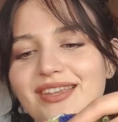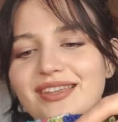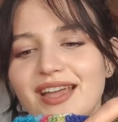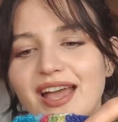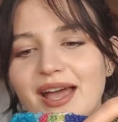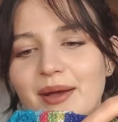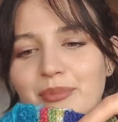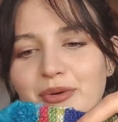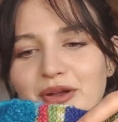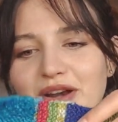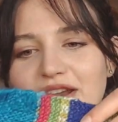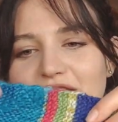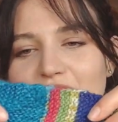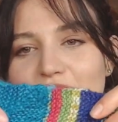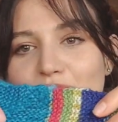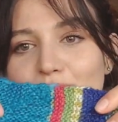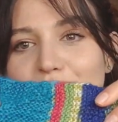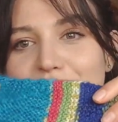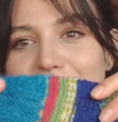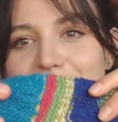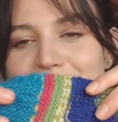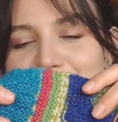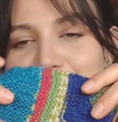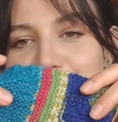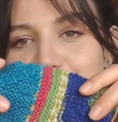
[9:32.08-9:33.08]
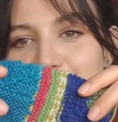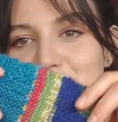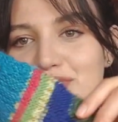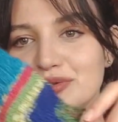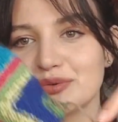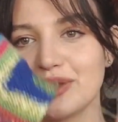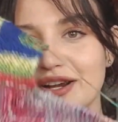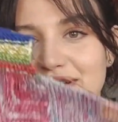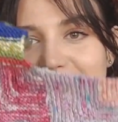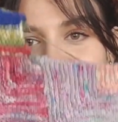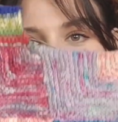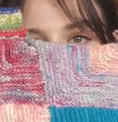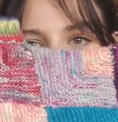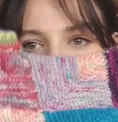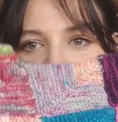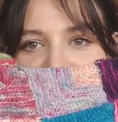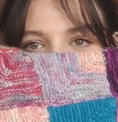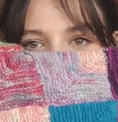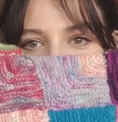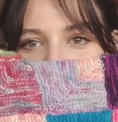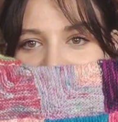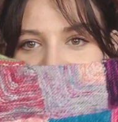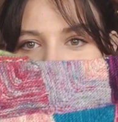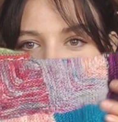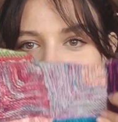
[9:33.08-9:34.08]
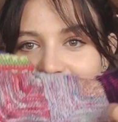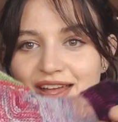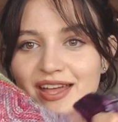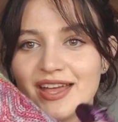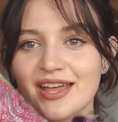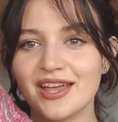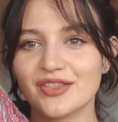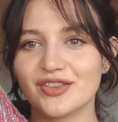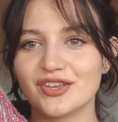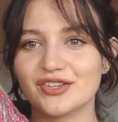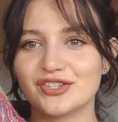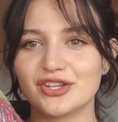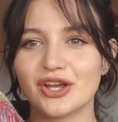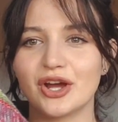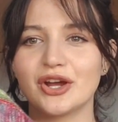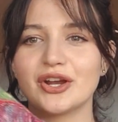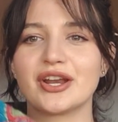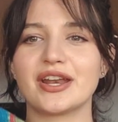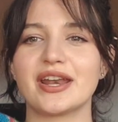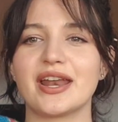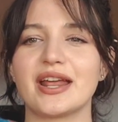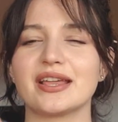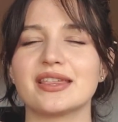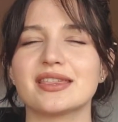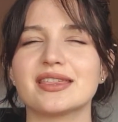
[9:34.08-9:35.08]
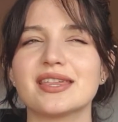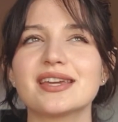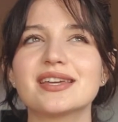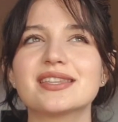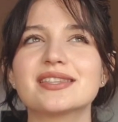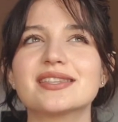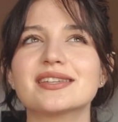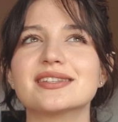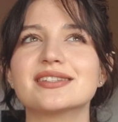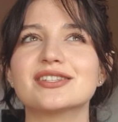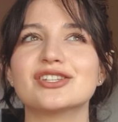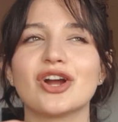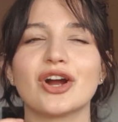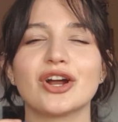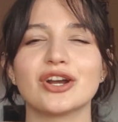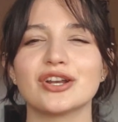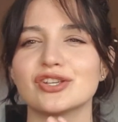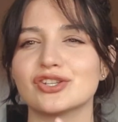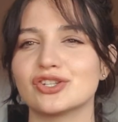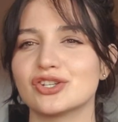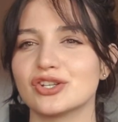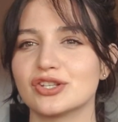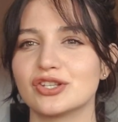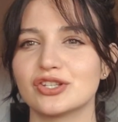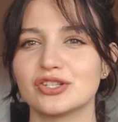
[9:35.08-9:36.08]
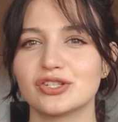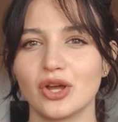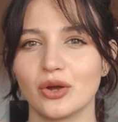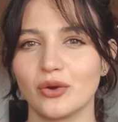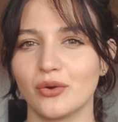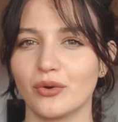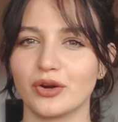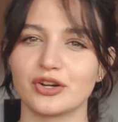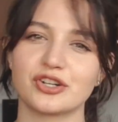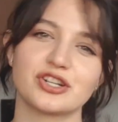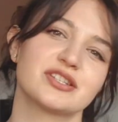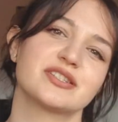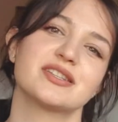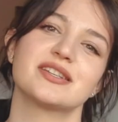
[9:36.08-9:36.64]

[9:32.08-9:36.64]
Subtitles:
I put another one of these blue squares here because I have this yarn, and I think this yarn is just so gorgeous.